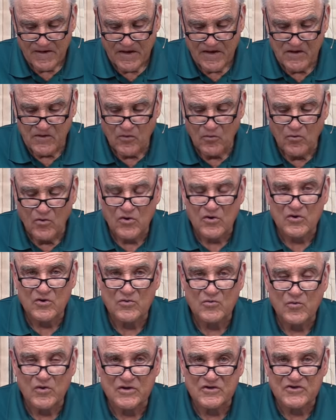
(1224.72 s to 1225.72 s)
In a
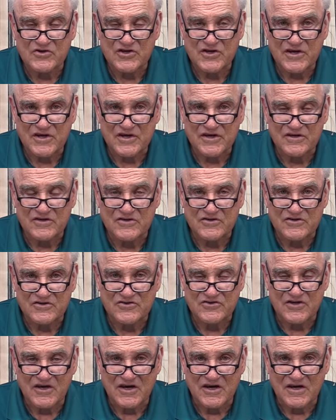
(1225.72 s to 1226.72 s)
word, what changed
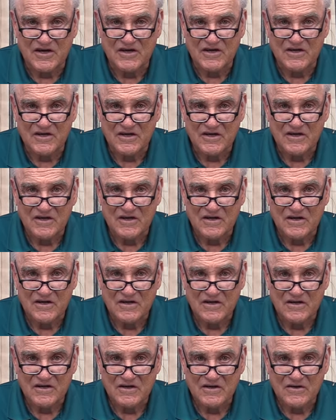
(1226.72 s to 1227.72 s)
John
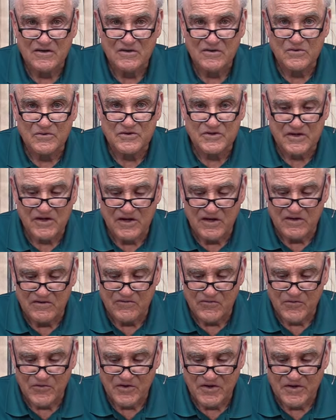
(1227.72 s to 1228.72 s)
was
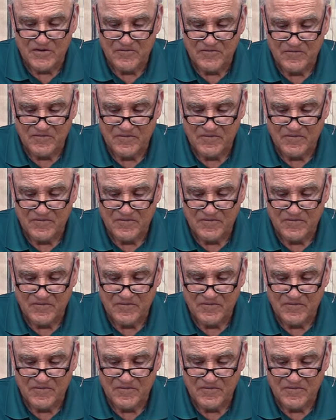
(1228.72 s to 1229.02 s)
Calvary.